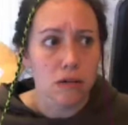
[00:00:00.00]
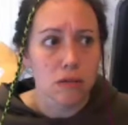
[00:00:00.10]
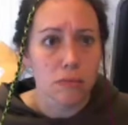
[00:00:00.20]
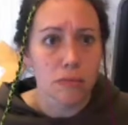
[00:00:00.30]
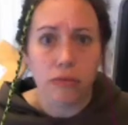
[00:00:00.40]

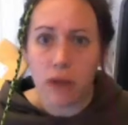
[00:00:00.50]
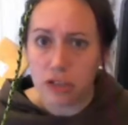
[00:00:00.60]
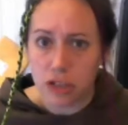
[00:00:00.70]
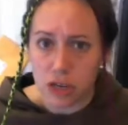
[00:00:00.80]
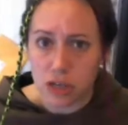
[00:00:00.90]

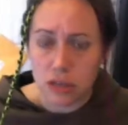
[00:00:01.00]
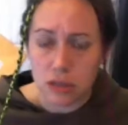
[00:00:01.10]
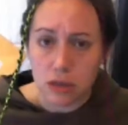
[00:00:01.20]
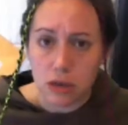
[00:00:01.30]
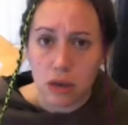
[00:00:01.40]
prejudice
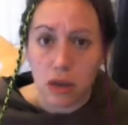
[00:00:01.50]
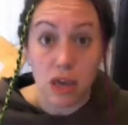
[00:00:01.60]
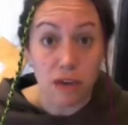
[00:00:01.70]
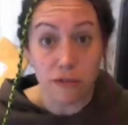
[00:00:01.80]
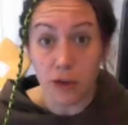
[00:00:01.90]

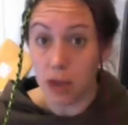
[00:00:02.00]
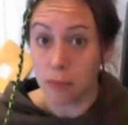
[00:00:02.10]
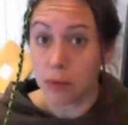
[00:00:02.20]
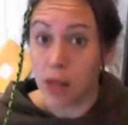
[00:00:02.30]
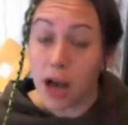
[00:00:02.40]
if a
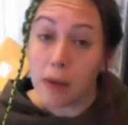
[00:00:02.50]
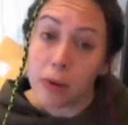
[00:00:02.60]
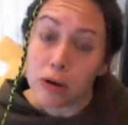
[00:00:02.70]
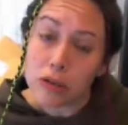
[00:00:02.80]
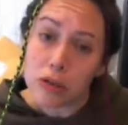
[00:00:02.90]
black
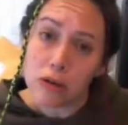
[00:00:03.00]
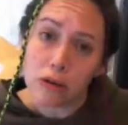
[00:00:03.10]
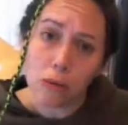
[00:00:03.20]
person